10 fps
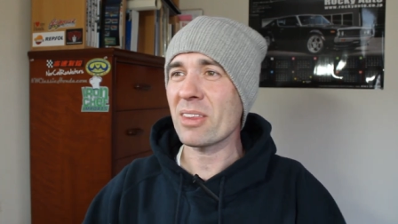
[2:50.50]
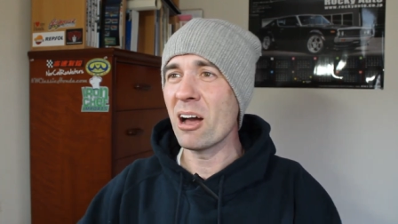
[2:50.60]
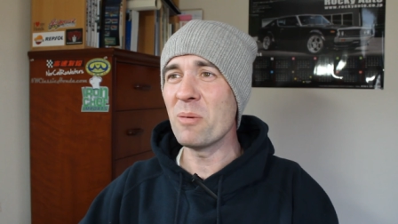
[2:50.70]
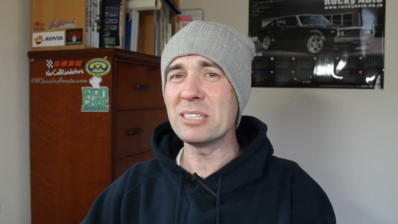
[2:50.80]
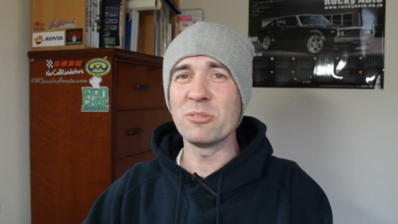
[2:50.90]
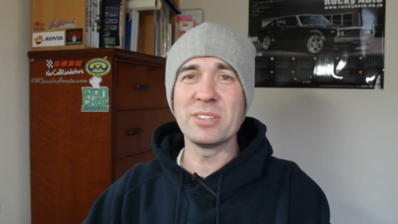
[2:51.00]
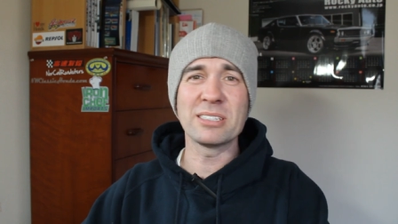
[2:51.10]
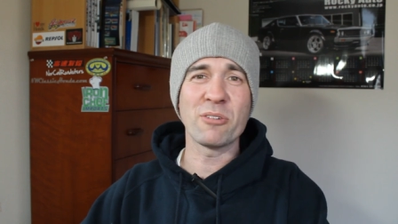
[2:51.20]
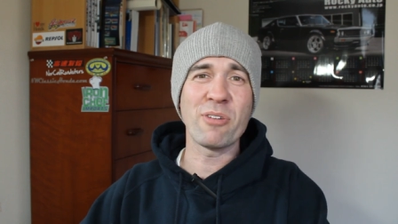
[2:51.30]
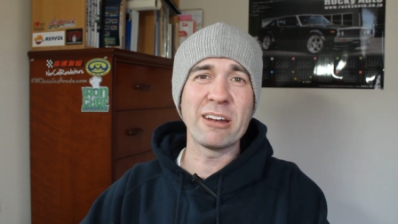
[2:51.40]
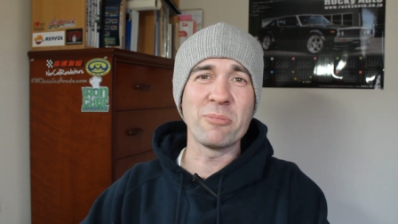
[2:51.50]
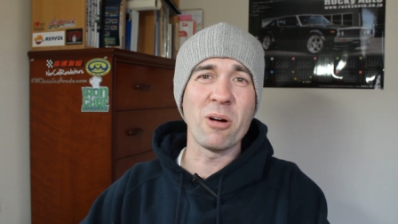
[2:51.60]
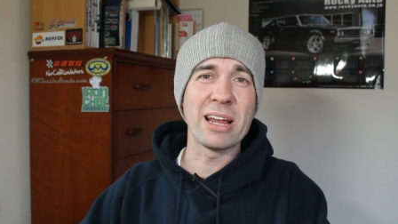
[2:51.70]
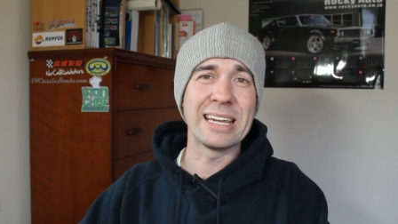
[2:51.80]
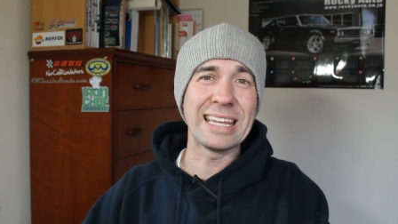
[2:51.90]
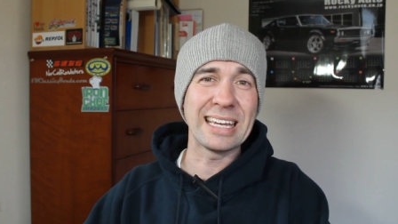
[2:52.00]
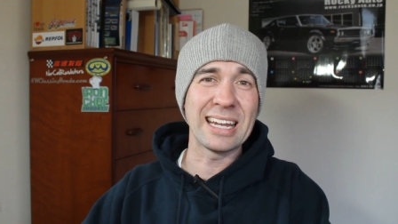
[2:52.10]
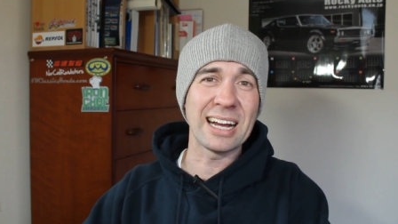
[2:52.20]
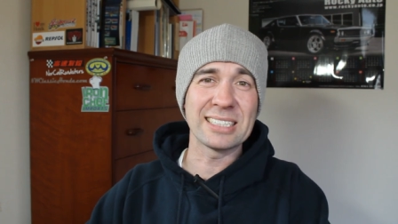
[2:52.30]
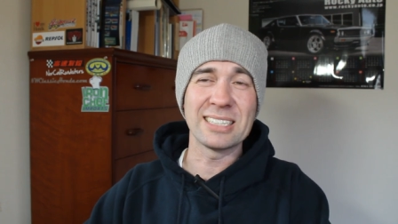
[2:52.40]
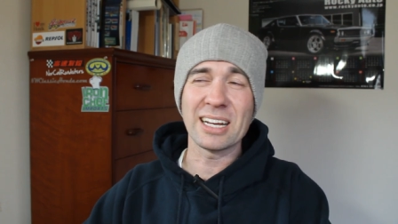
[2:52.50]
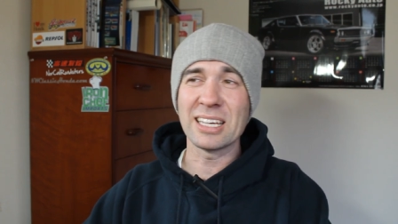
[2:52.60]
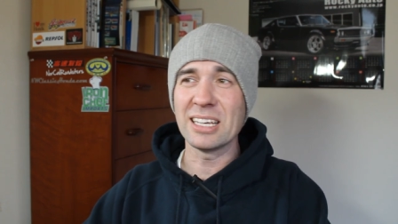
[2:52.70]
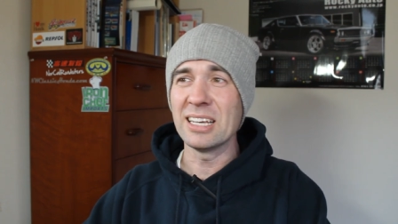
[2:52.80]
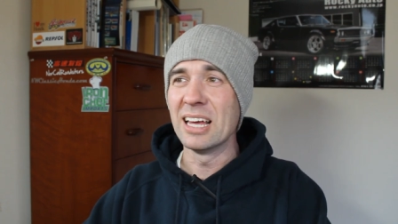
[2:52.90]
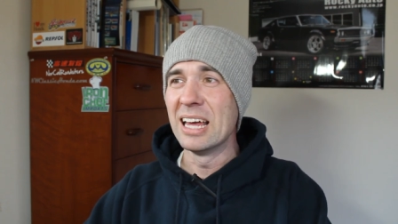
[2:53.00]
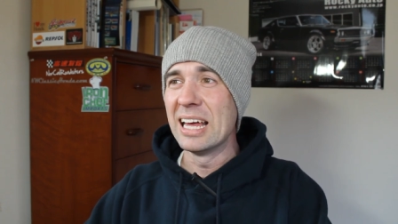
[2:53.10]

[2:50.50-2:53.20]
I went to visit a friend of mine near Nagasaki